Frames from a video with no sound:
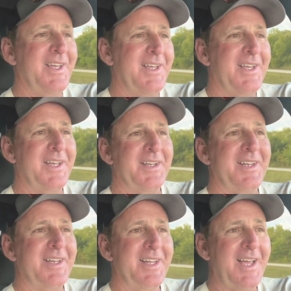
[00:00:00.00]

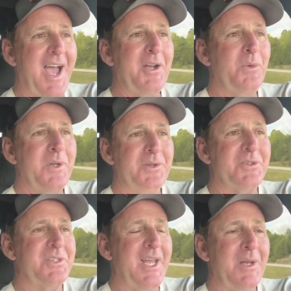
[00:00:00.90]
And I don't
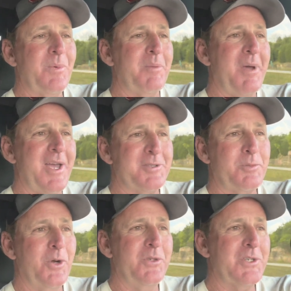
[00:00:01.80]
understand why Bass
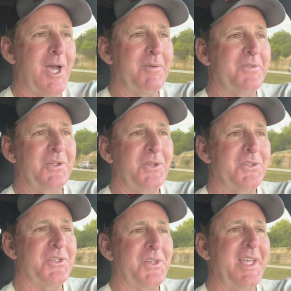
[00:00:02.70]
Pro Shop
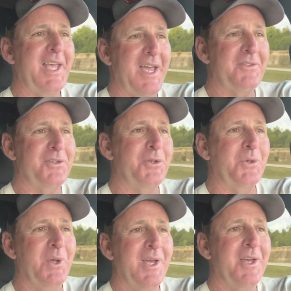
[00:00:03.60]
feels that they have
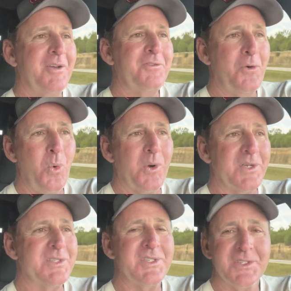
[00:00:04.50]
to
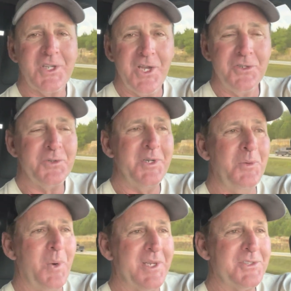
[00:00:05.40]
force this country
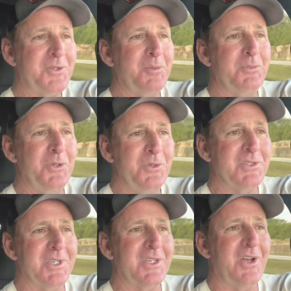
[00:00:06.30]
western
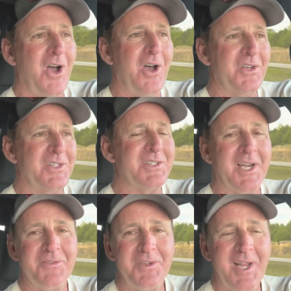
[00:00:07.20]
music on us
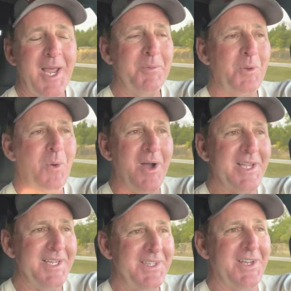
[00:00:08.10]
every time we walk
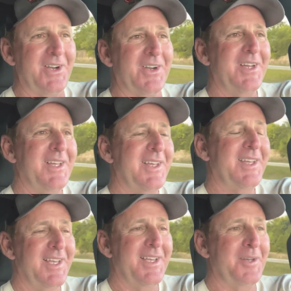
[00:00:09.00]
in there.
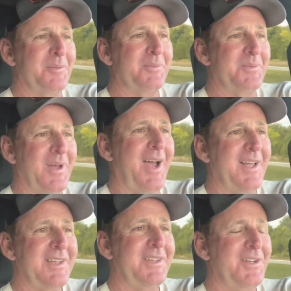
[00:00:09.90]

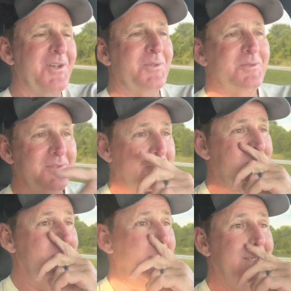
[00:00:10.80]

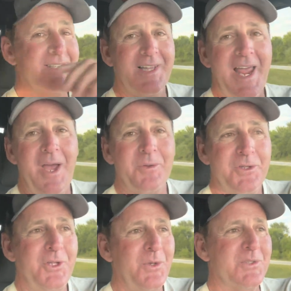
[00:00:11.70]
And it's loud
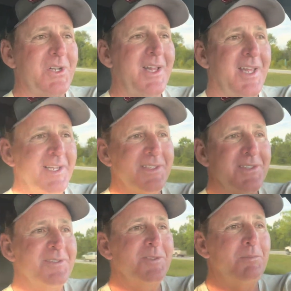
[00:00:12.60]
too. It's not like it's
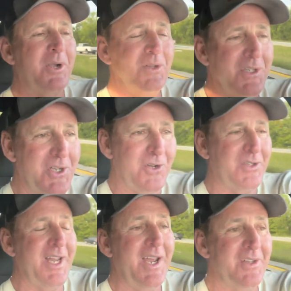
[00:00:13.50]
barely turned
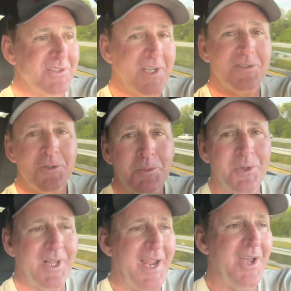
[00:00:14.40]
down. It's like super
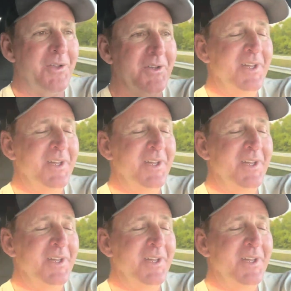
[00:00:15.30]
loud.